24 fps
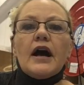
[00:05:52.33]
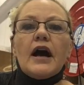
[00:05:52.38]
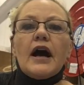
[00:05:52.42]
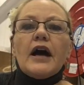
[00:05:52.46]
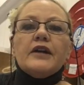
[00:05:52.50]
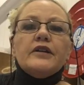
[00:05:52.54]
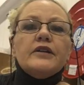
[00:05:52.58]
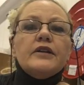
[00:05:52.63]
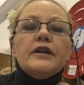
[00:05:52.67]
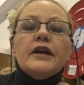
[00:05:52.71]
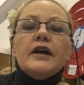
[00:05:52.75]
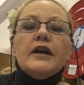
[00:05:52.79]

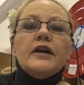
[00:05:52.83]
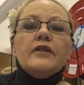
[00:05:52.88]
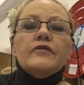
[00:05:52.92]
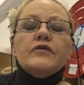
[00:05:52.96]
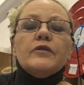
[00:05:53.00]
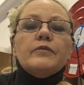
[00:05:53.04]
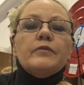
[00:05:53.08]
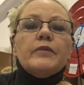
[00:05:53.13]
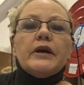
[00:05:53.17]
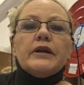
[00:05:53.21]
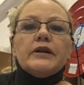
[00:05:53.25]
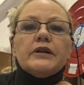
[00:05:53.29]
I don't have
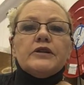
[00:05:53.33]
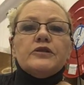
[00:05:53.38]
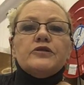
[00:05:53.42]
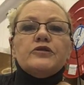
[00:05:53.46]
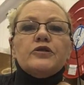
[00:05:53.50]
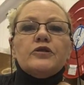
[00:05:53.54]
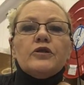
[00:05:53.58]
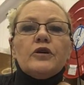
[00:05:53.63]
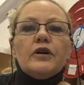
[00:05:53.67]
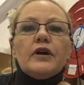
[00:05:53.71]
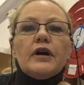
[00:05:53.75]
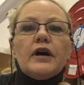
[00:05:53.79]
the money to
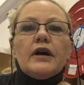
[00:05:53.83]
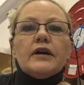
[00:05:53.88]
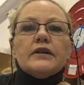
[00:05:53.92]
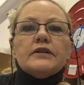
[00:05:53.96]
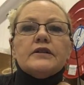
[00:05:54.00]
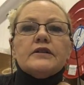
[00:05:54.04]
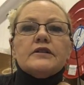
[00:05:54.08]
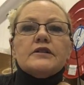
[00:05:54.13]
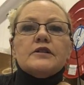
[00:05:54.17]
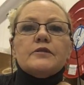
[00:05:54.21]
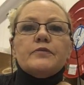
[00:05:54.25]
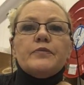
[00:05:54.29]
go out
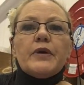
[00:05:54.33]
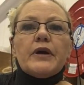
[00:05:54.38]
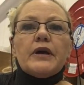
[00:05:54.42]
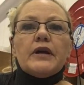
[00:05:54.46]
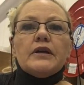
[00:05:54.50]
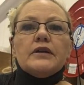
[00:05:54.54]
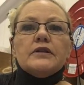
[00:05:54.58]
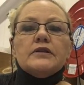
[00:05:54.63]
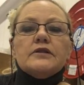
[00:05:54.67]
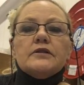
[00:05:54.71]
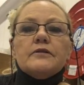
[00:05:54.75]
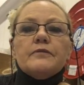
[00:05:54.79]
and
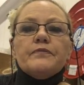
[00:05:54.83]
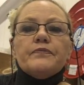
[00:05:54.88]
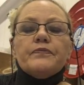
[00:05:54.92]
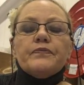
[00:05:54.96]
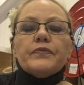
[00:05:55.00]
spend